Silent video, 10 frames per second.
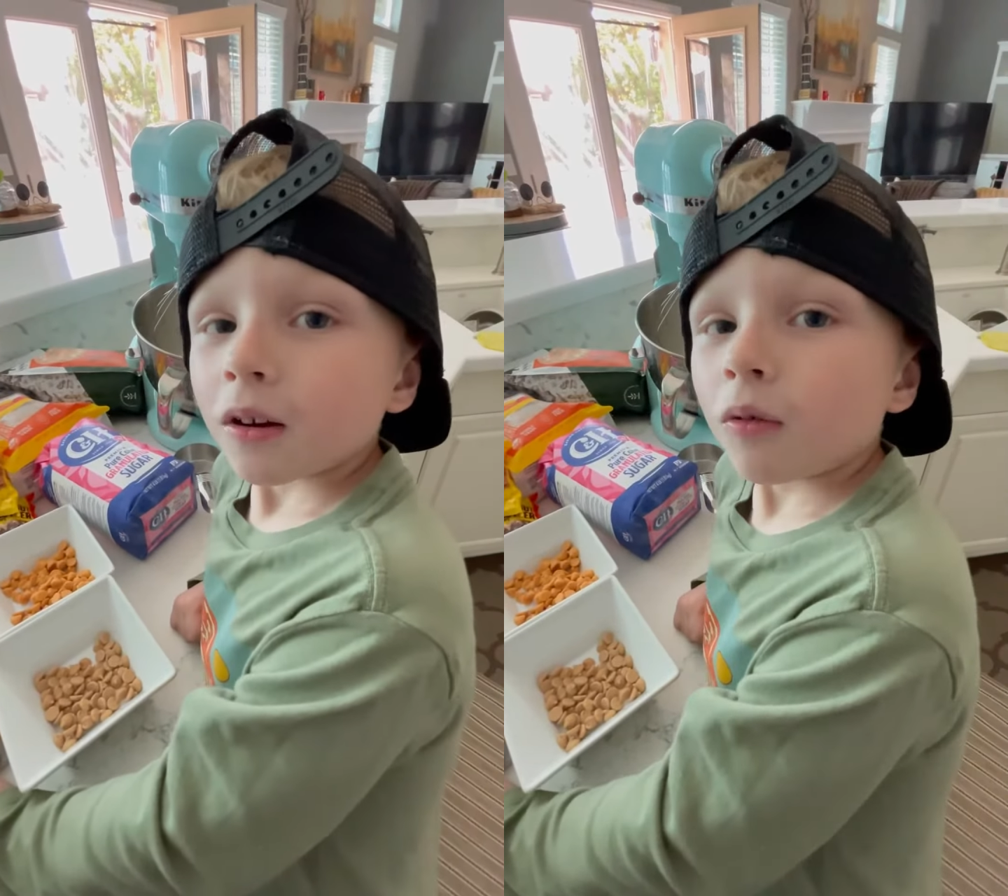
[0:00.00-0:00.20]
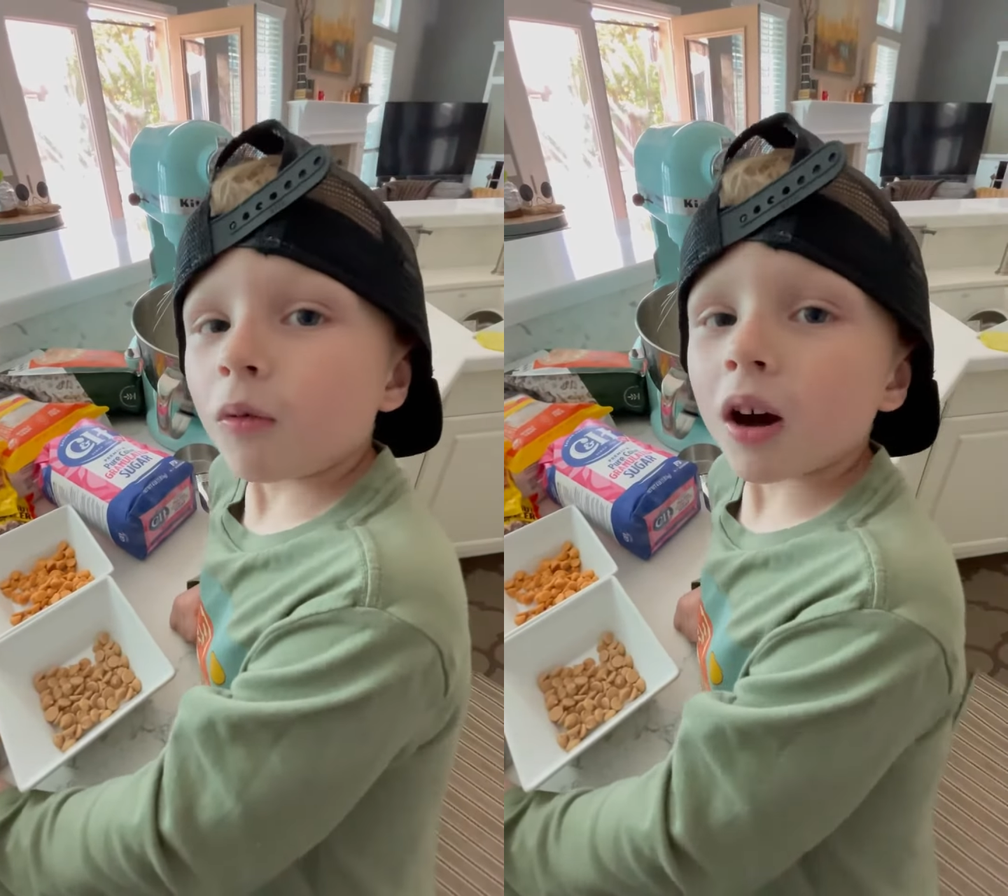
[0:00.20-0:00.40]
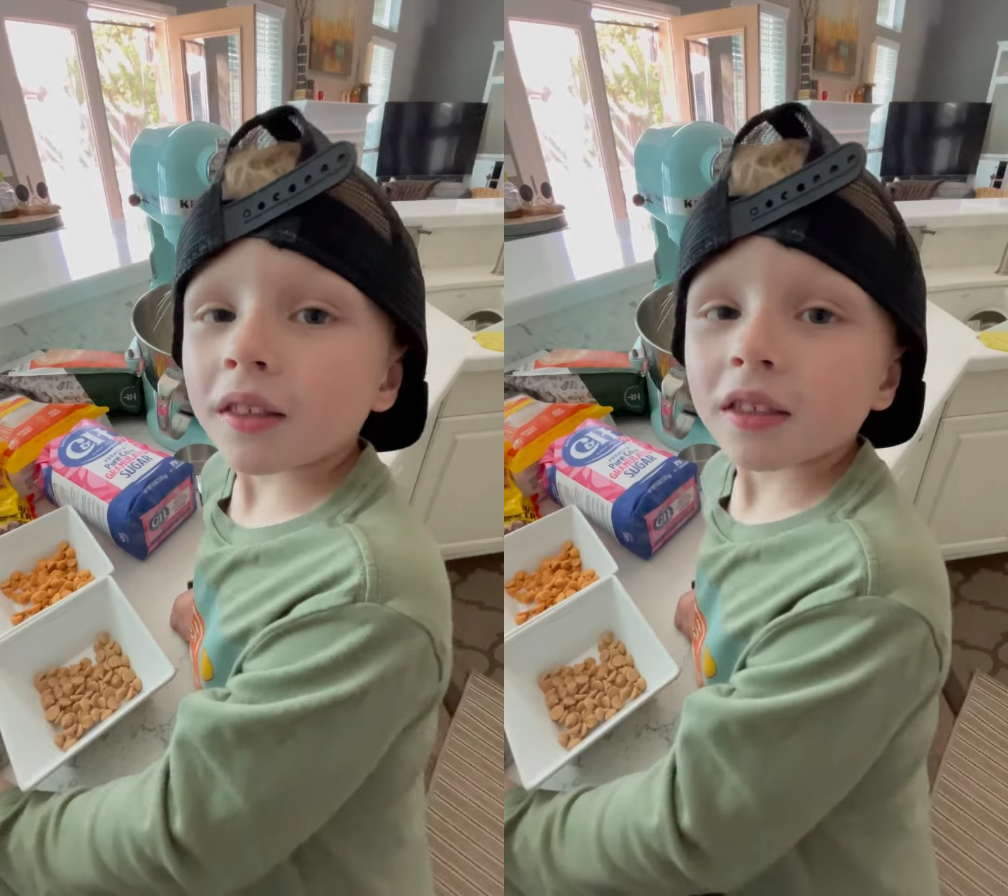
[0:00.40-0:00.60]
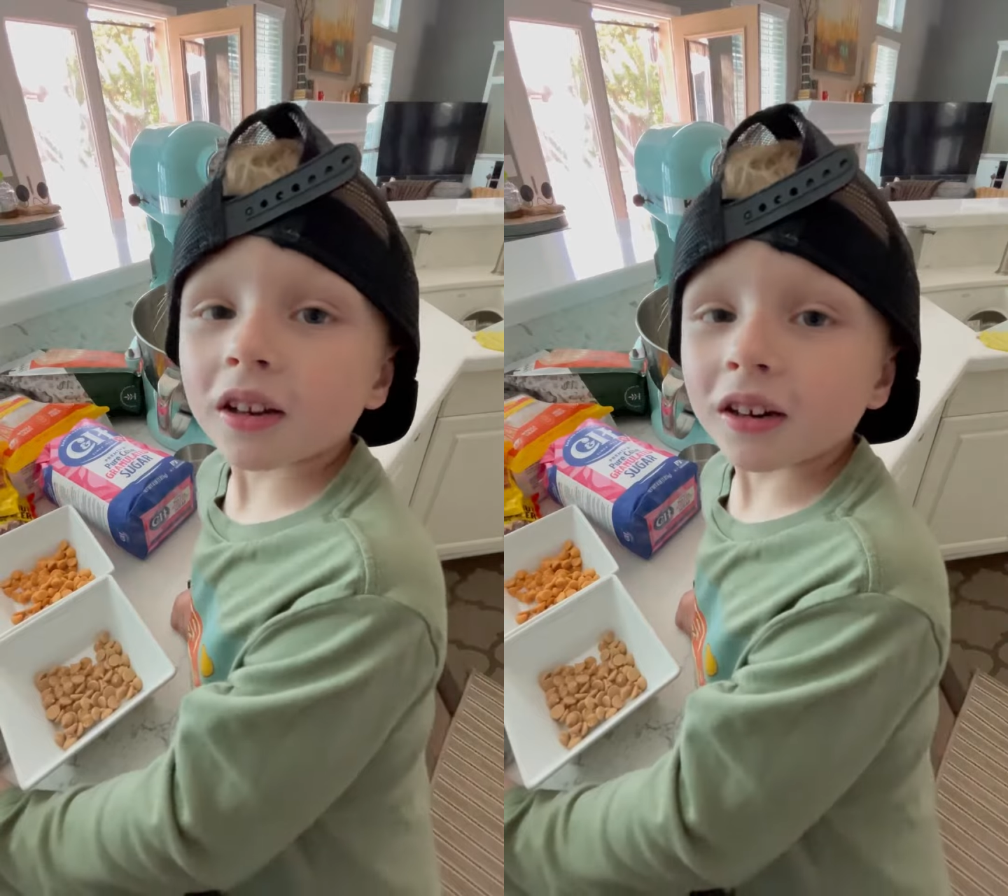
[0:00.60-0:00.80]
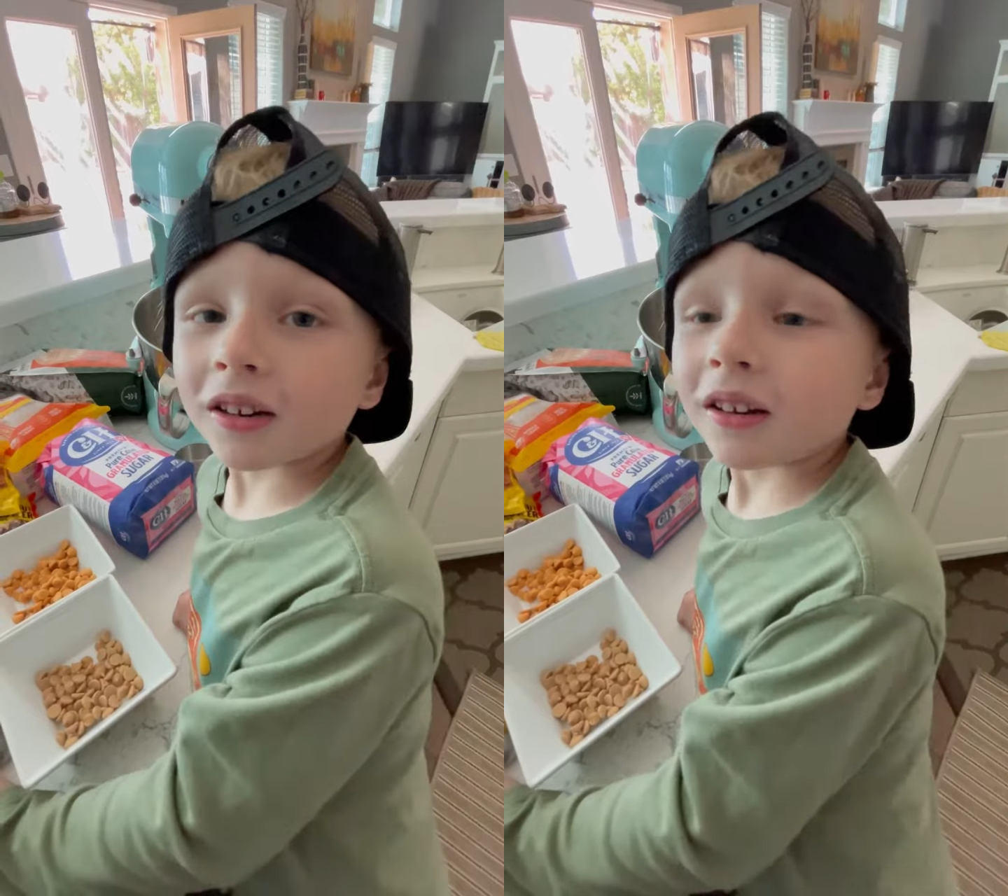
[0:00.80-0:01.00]
One
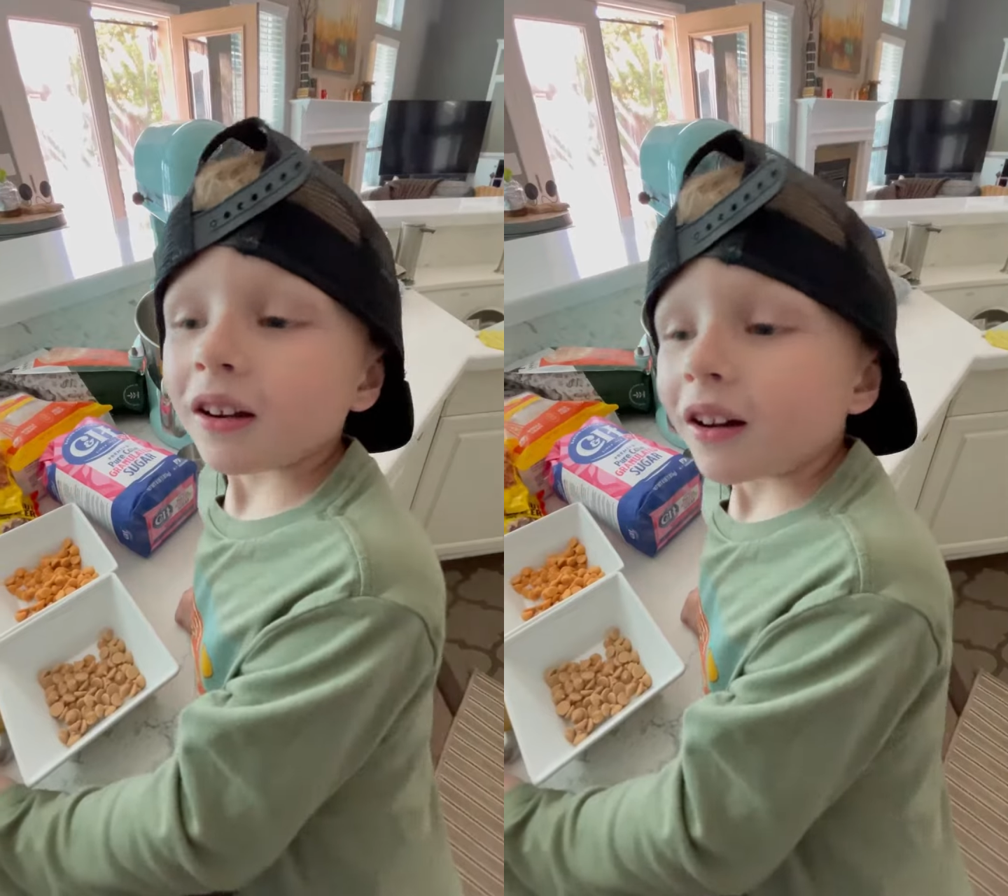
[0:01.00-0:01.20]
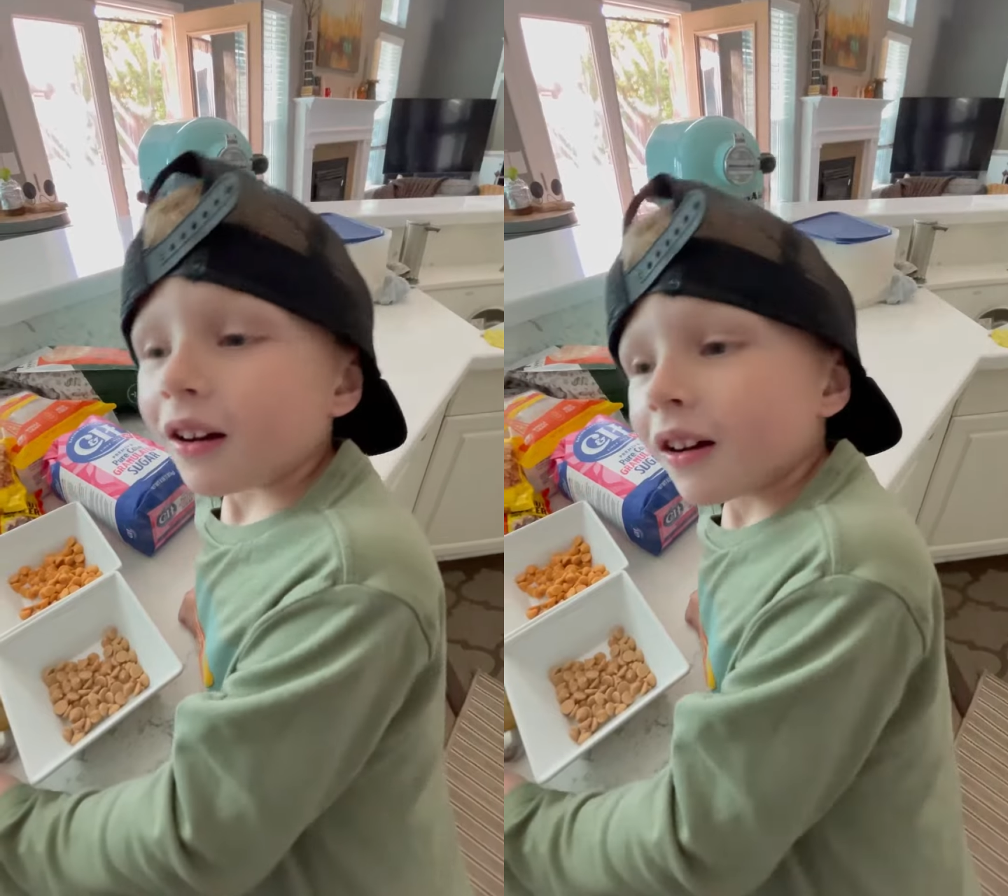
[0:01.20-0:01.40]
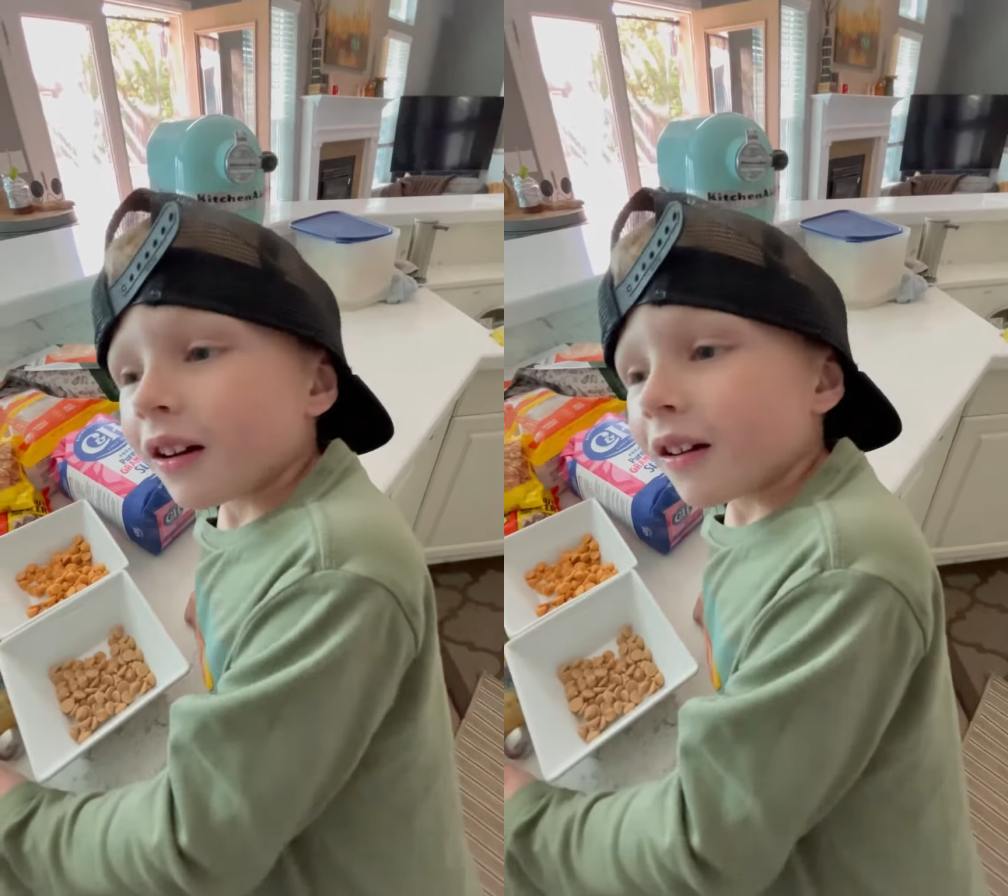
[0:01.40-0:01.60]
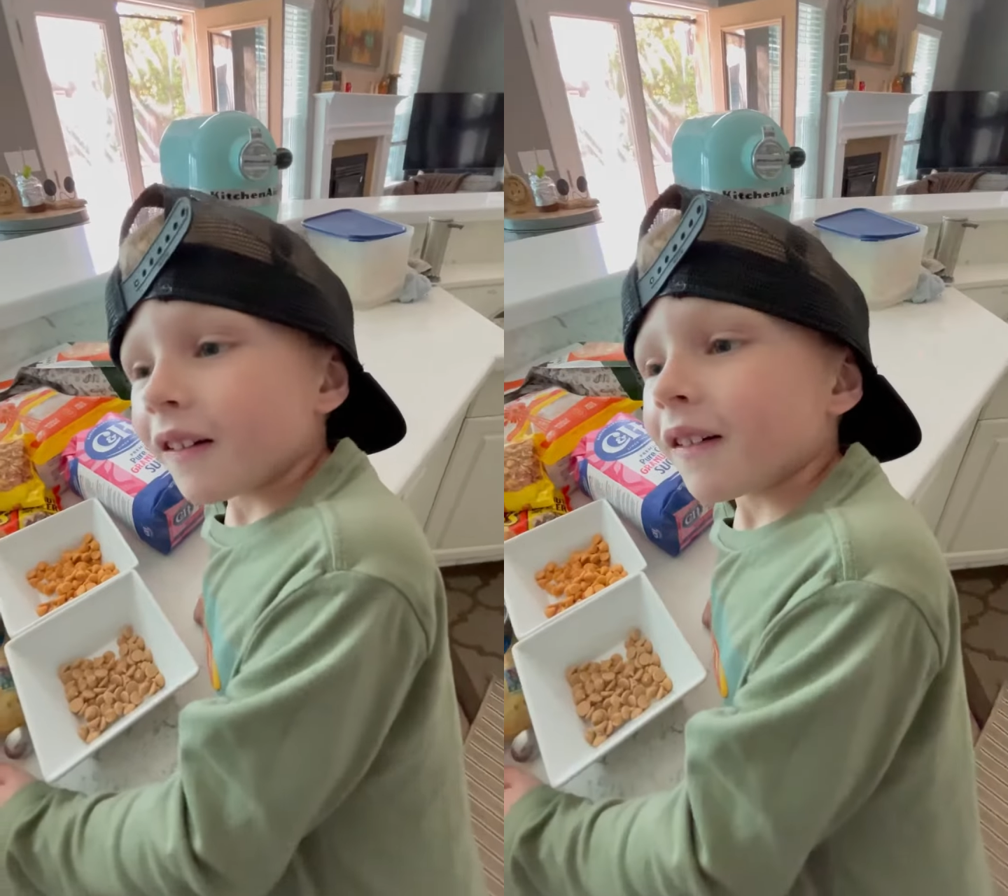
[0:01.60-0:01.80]
third. Cup of flour.